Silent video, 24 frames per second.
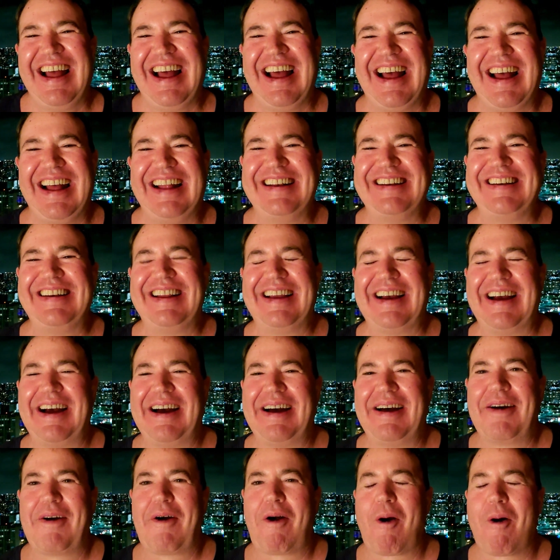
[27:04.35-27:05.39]
And,
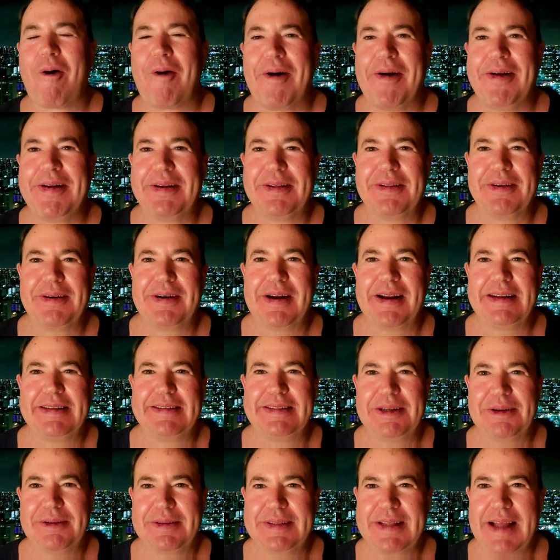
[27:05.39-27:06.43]
uh, and you learn how to
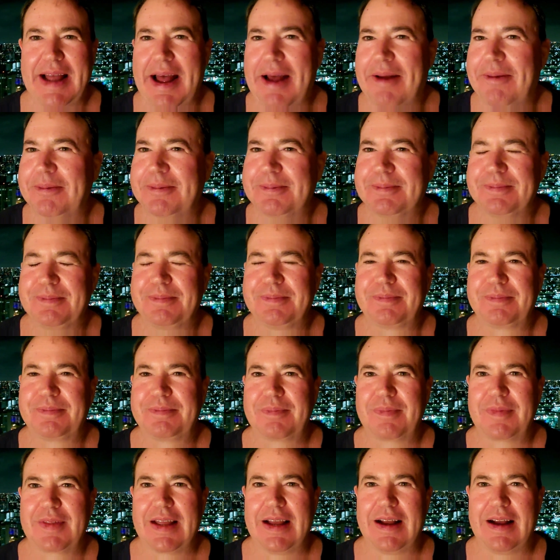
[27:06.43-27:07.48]
deal with that.
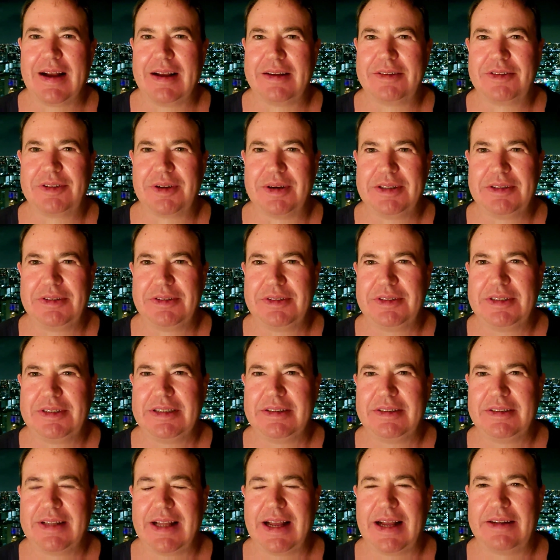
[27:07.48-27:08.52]
Uh, so I do
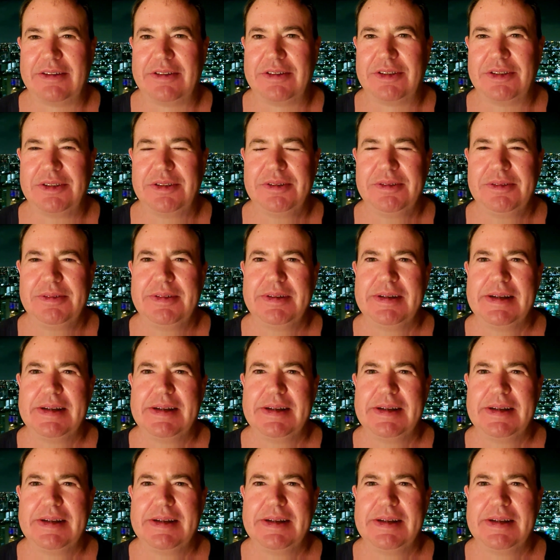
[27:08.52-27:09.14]
teach that too.